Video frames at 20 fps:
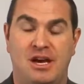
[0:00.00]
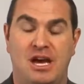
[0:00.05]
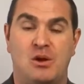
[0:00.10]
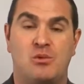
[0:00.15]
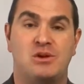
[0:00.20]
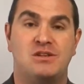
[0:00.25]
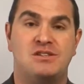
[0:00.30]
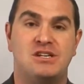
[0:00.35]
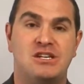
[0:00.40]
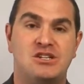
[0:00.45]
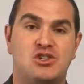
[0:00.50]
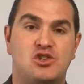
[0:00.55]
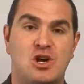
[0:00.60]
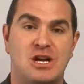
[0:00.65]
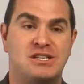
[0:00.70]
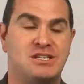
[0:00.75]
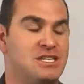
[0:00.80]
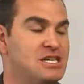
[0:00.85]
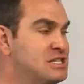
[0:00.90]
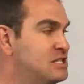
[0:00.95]
And what's
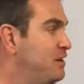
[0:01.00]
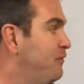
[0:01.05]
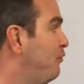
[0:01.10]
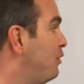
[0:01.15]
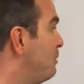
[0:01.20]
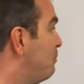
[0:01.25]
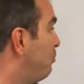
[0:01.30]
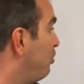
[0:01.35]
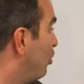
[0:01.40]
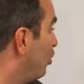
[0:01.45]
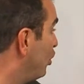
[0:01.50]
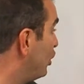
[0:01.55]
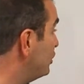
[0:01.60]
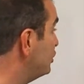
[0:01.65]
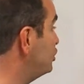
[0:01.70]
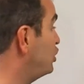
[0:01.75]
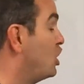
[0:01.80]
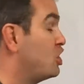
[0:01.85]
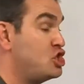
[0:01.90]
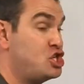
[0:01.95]
interesting is if we
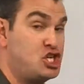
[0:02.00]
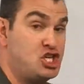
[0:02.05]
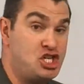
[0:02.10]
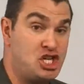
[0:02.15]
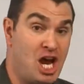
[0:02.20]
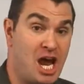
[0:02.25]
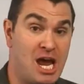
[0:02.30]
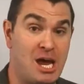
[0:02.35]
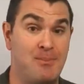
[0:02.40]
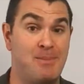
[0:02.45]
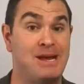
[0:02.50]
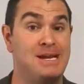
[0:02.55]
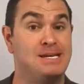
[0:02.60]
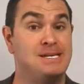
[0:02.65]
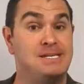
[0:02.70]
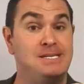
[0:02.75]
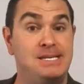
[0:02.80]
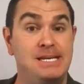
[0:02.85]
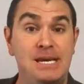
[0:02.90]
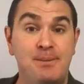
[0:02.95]
push shame
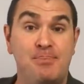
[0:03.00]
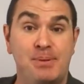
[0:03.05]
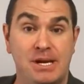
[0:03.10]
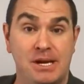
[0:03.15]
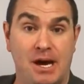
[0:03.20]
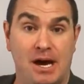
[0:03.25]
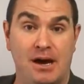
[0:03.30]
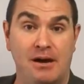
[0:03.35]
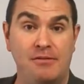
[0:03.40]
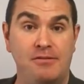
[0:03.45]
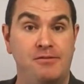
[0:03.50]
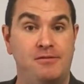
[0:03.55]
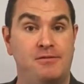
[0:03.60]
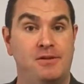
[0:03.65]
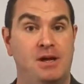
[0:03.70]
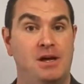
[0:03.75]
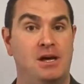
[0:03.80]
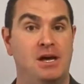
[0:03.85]
deep enough,